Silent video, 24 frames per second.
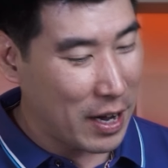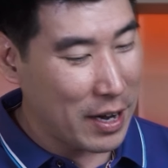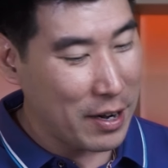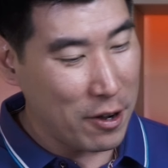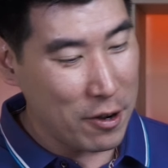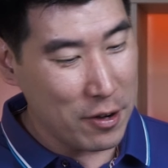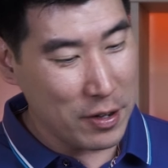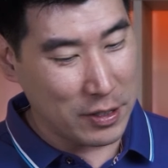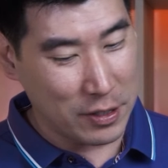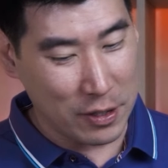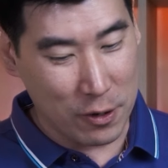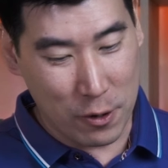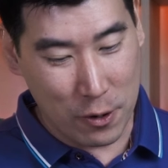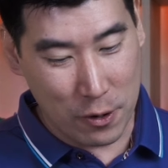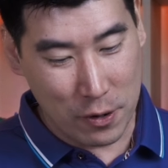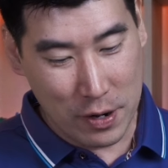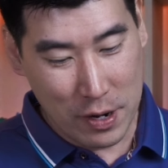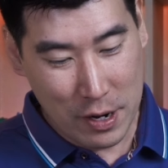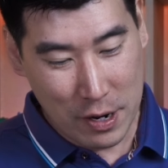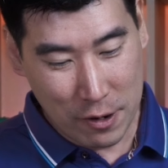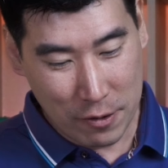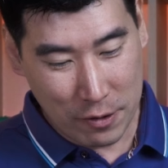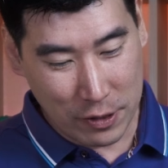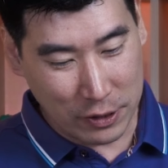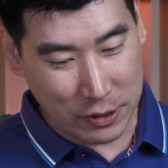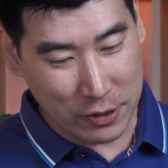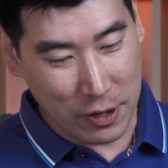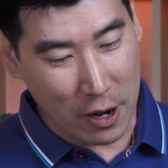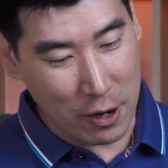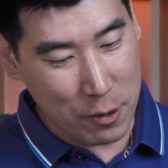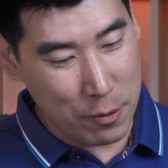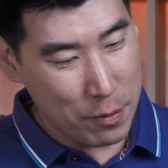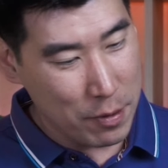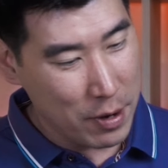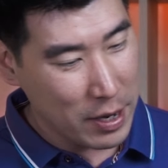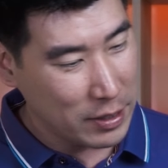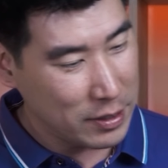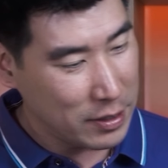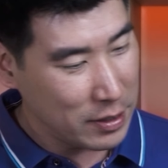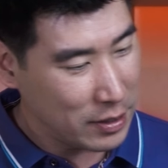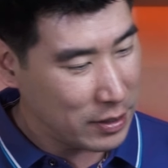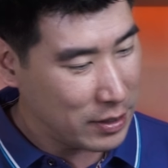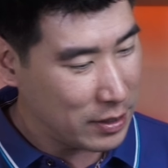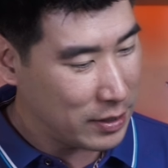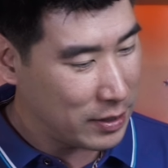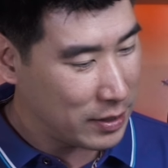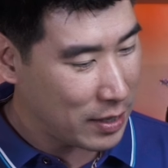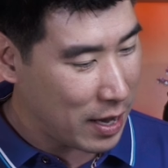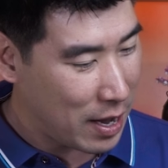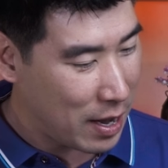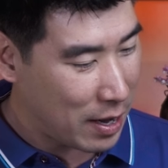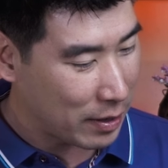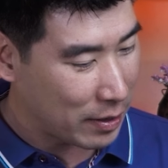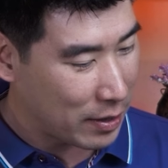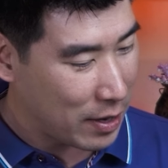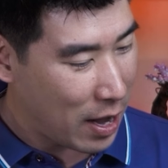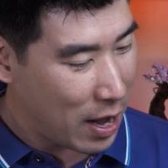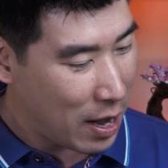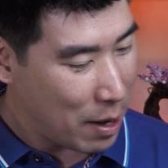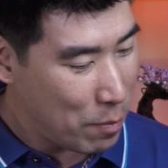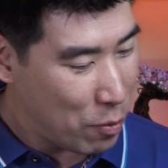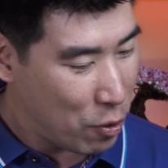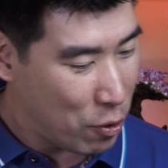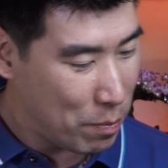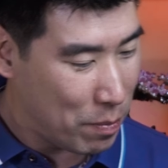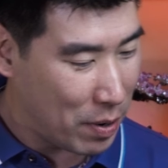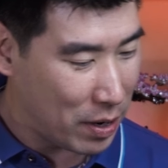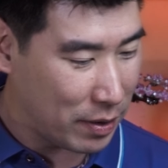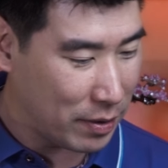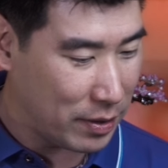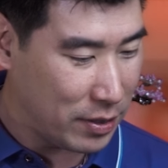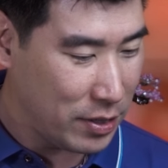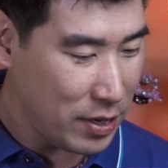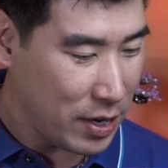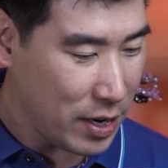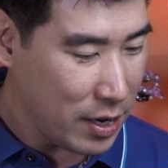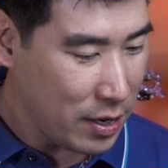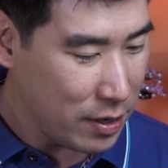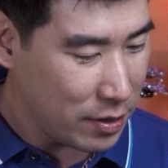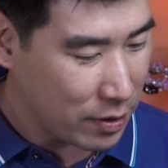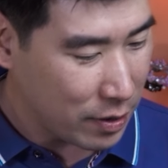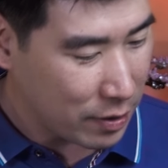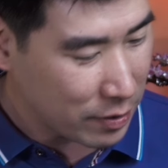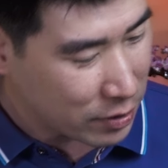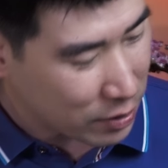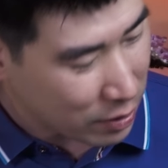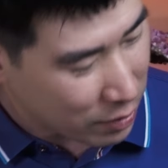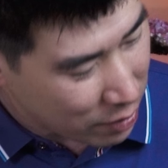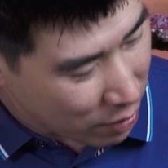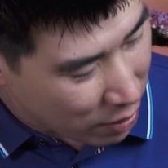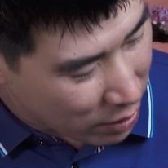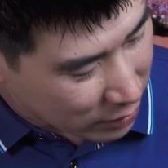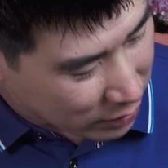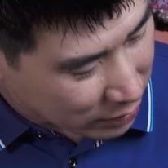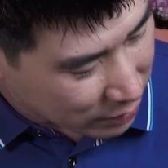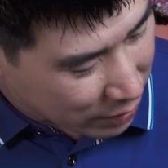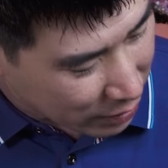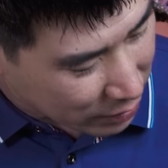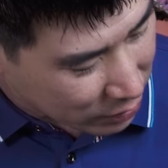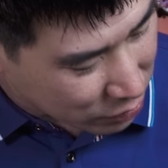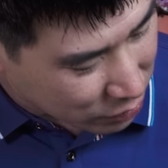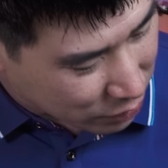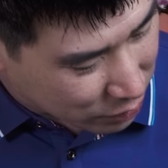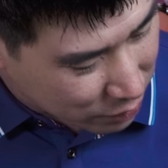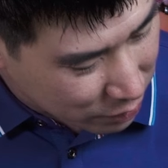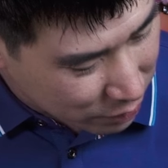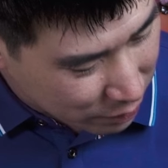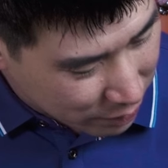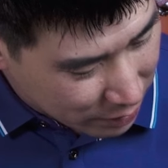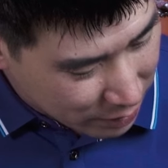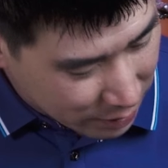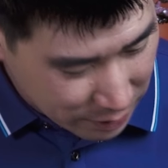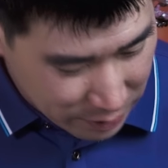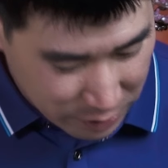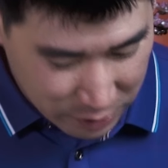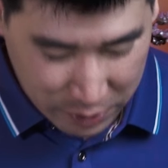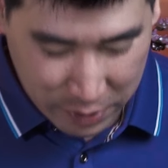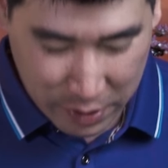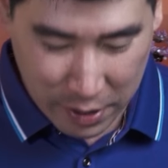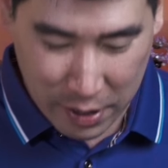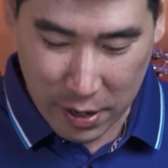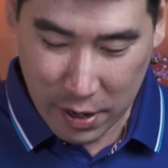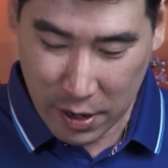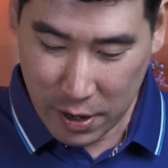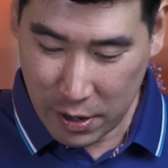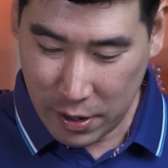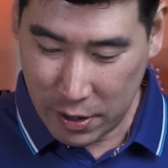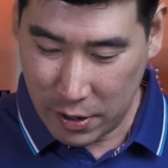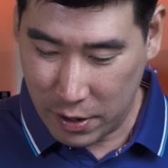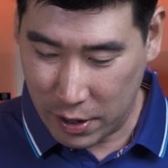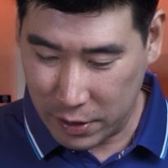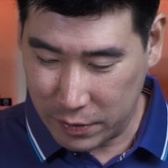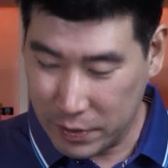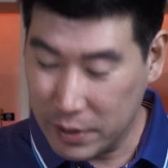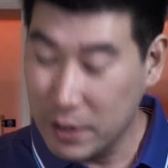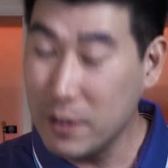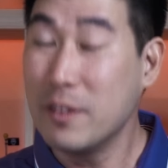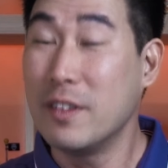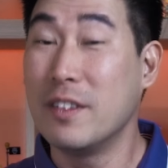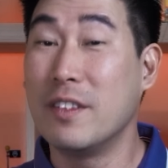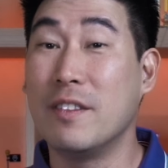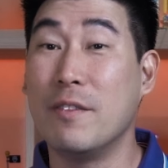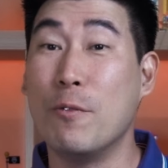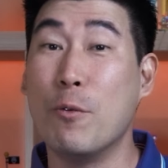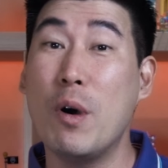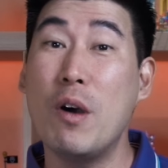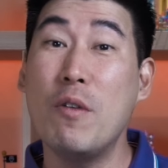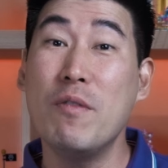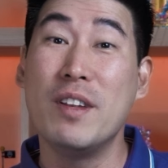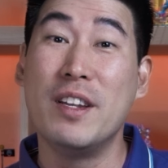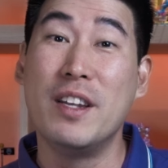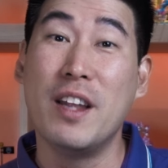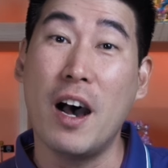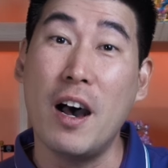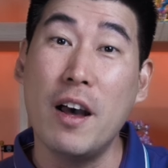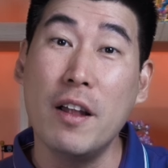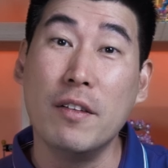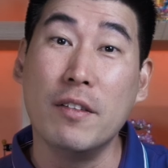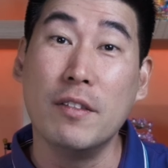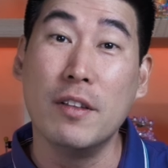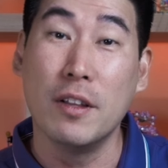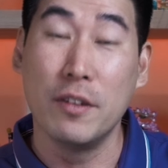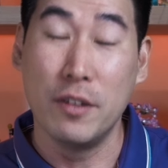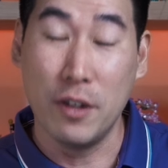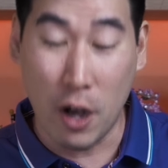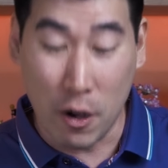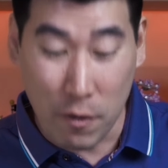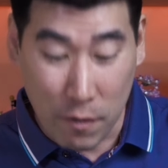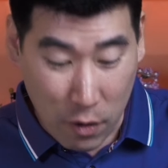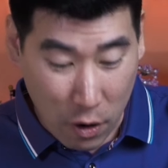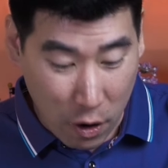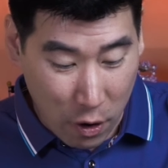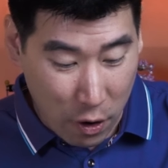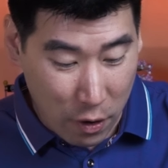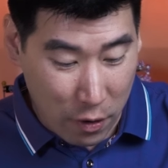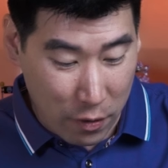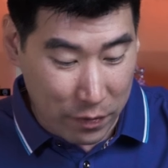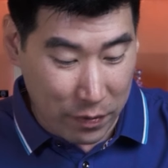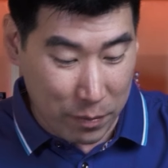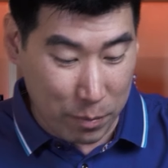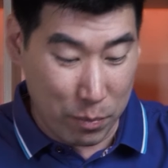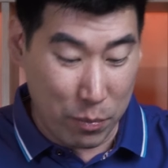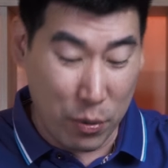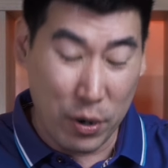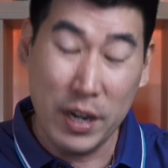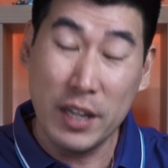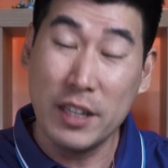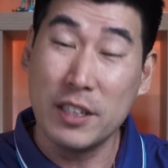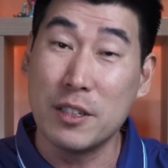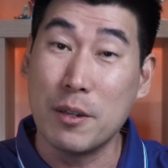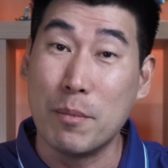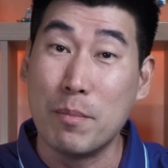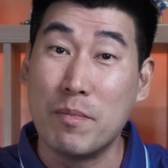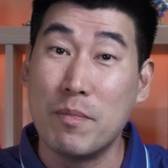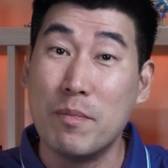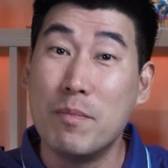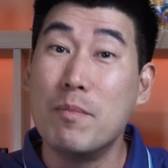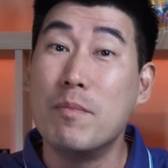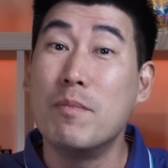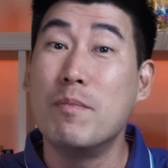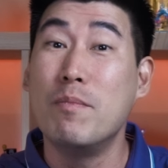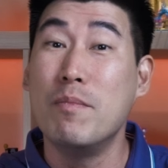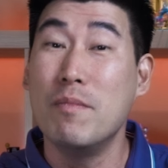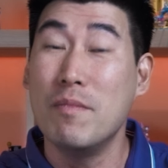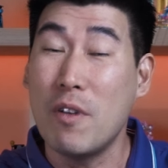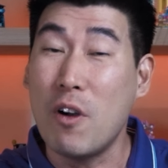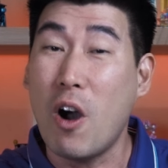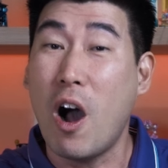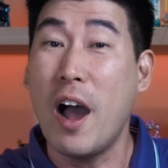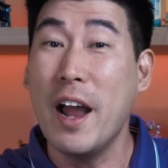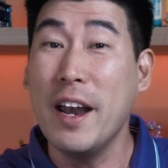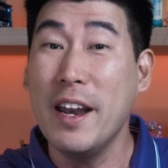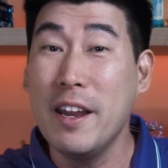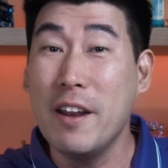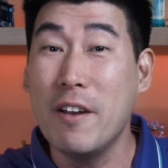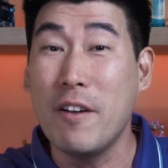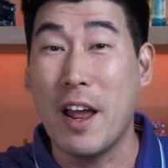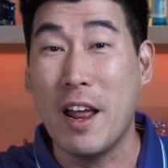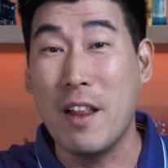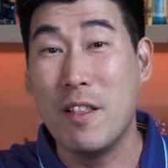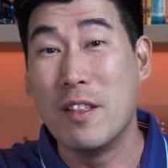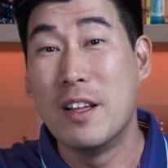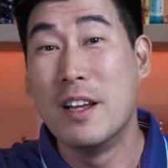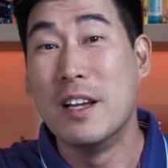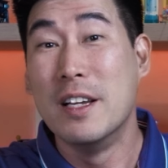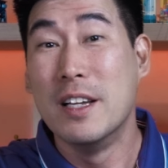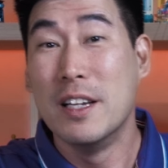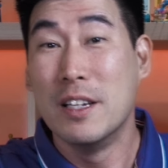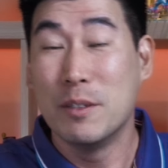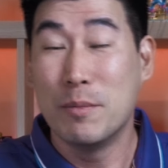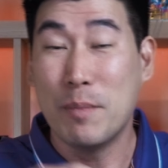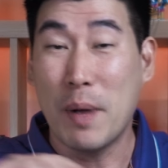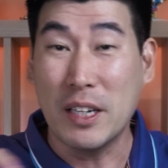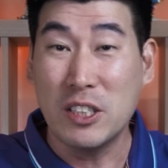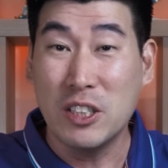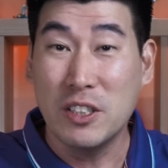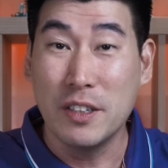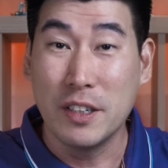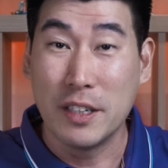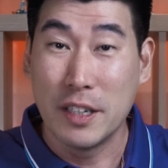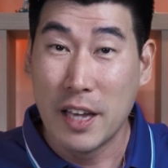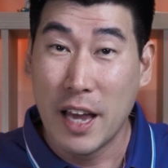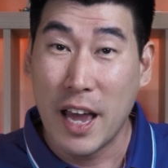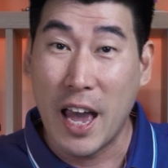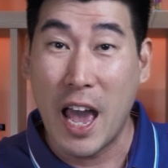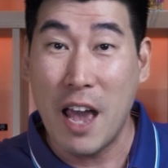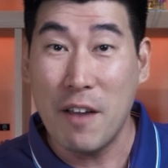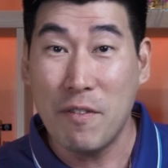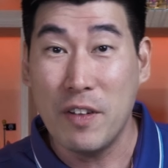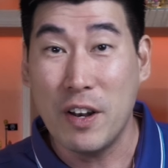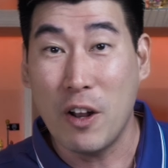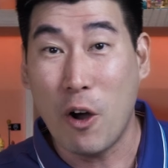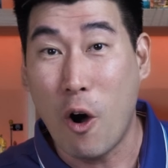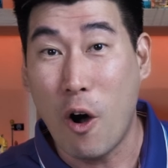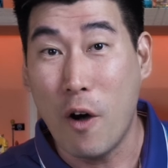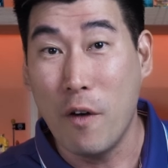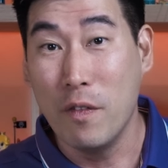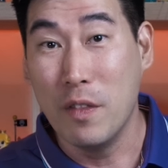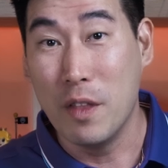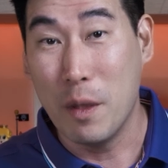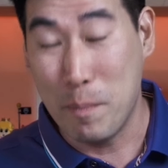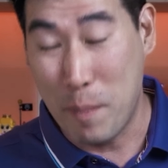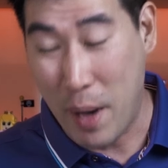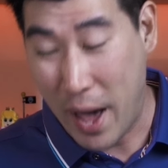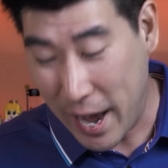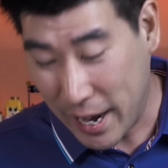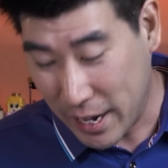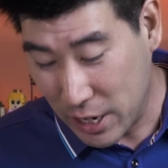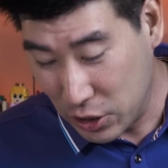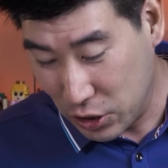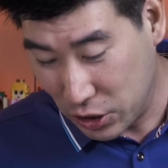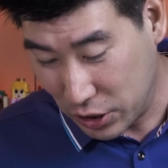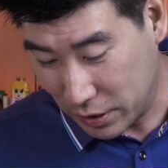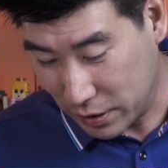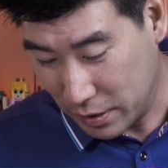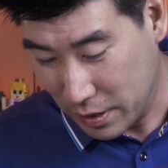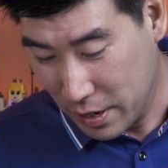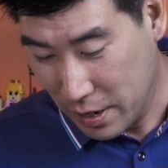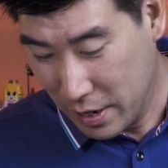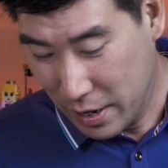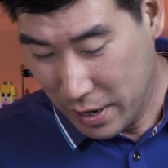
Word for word: I know it's all recyclable as this is cardboard, but geez, it's a nice texture to it. And just nice. Well done Lenovo on putting some idea and some actually effort on the packaging.